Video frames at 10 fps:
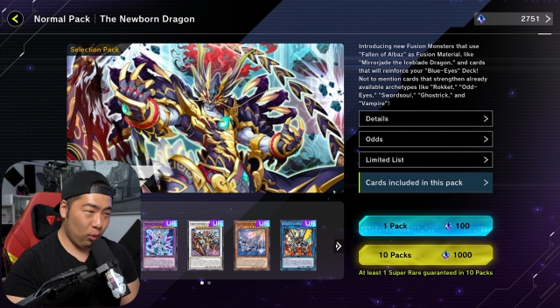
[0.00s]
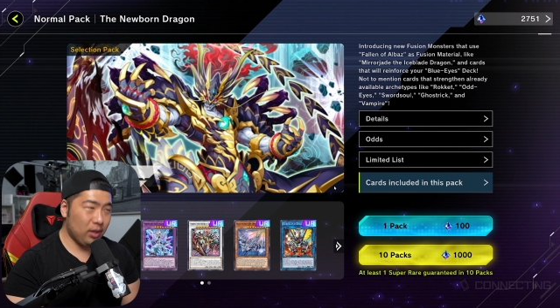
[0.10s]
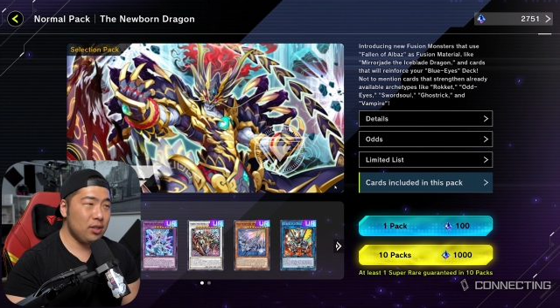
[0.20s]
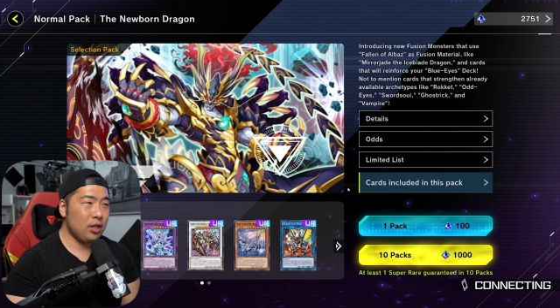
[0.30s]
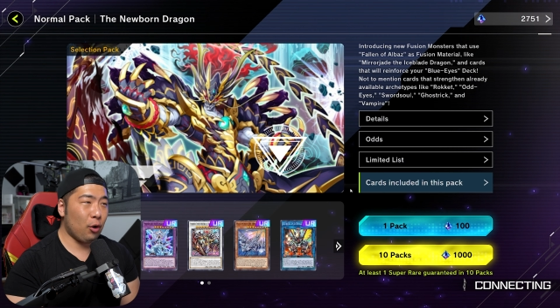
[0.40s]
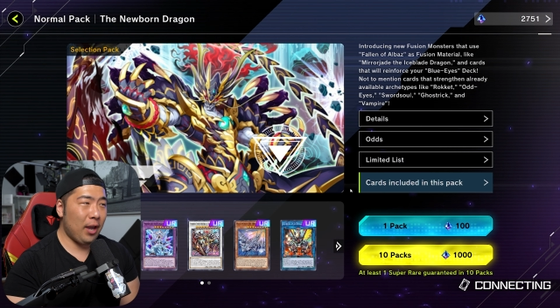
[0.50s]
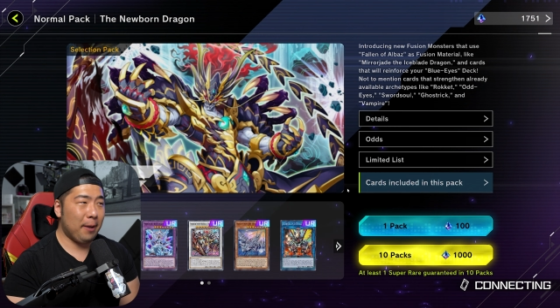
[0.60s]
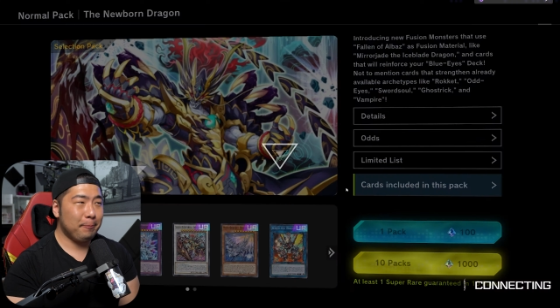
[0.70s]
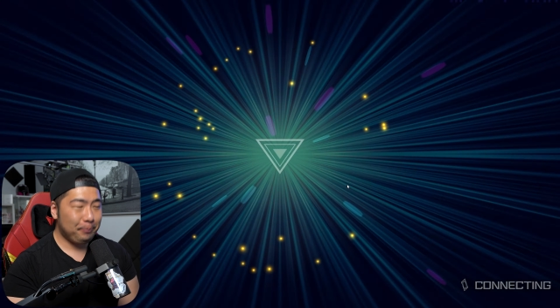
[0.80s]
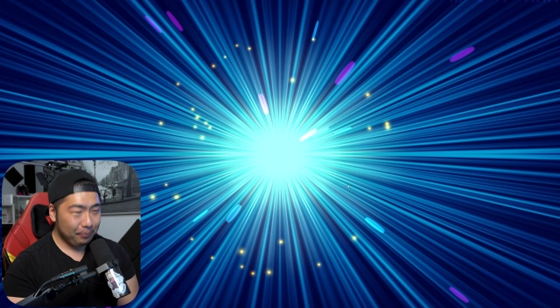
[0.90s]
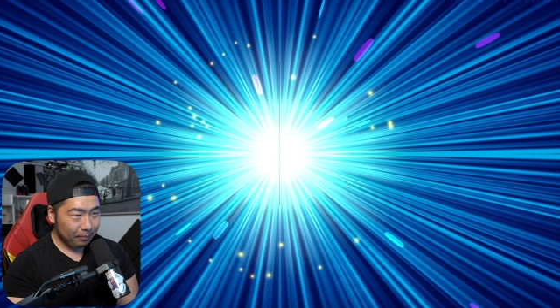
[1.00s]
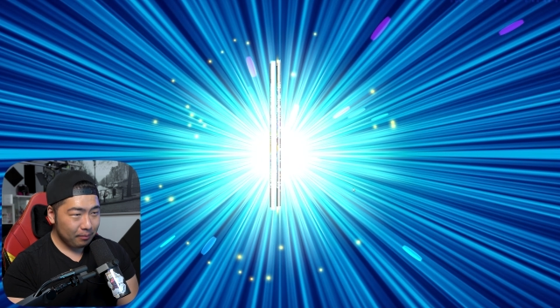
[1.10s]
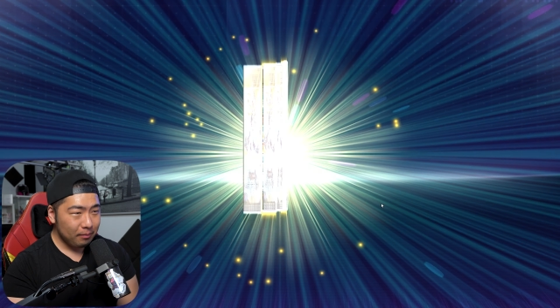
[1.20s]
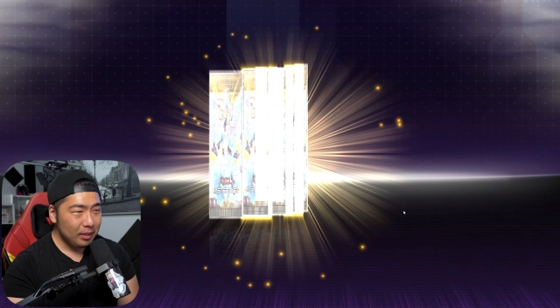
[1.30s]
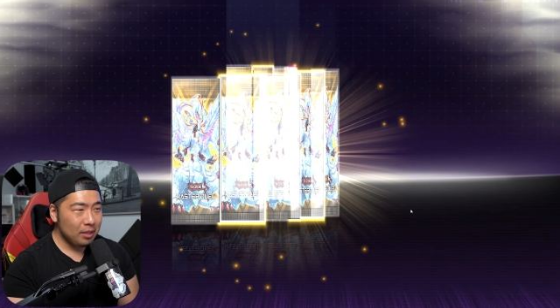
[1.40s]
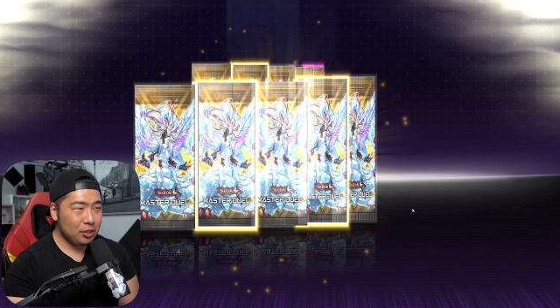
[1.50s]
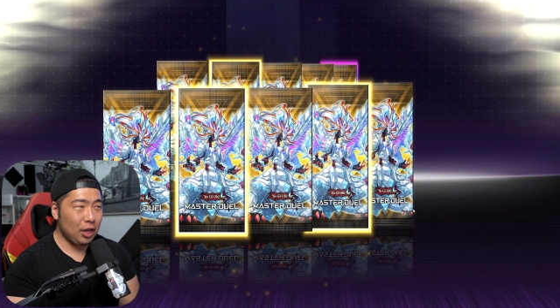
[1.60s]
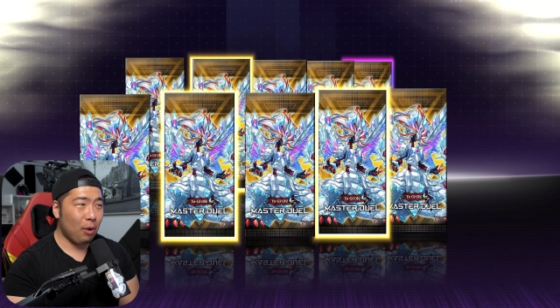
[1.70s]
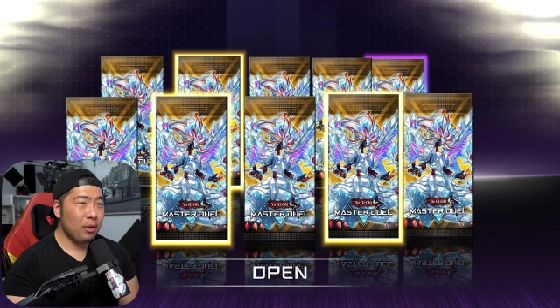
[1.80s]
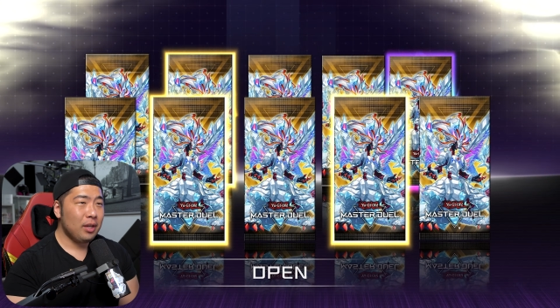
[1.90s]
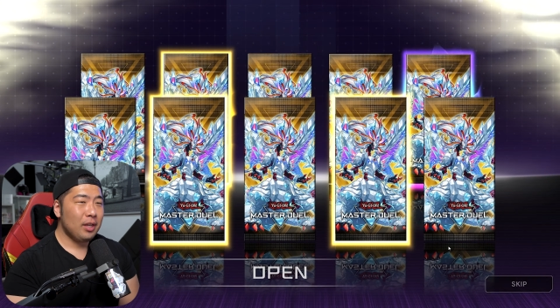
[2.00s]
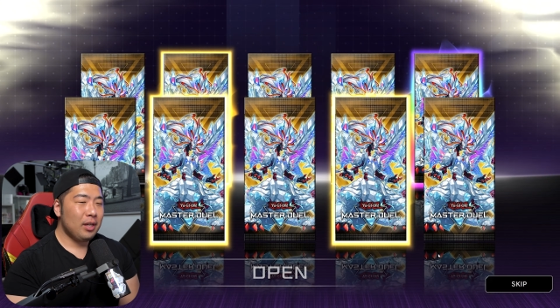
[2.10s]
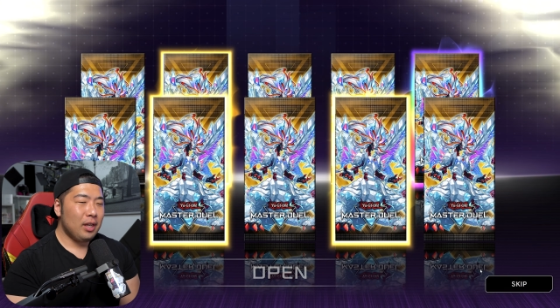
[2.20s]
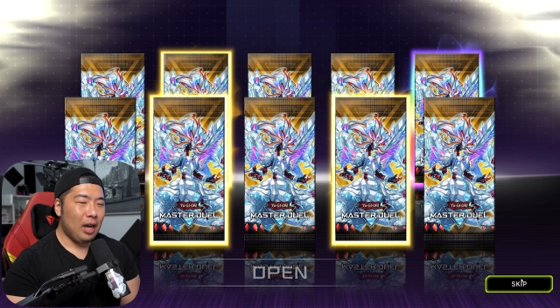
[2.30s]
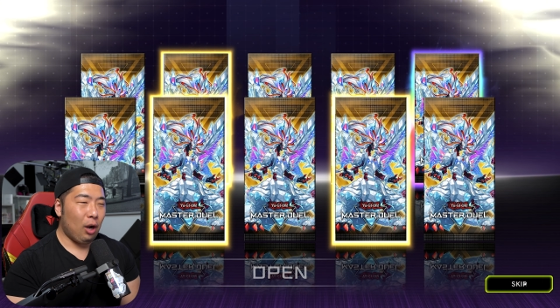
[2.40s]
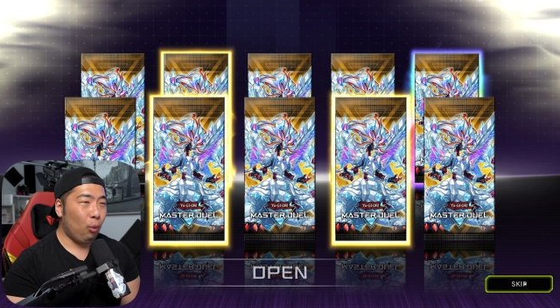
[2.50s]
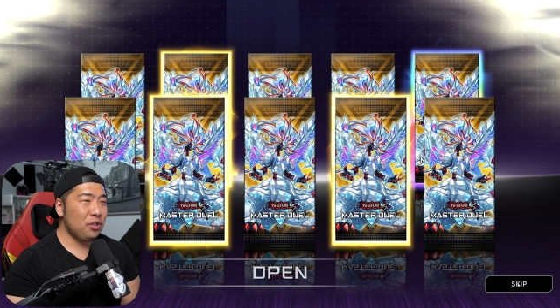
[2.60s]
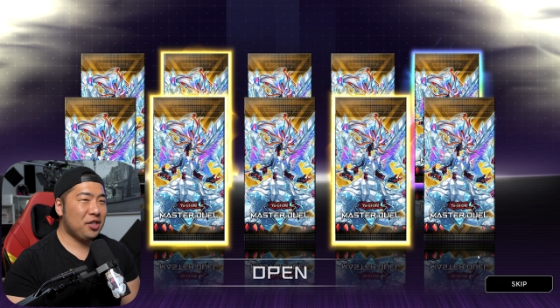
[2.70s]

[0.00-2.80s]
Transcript: ones. Okay, so we'll